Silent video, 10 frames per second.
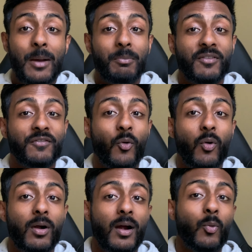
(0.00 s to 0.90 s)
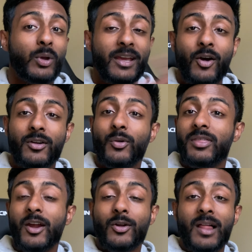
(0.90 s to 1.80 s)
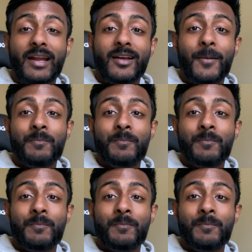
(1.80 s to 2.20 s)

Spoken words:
before we go to North Carolina,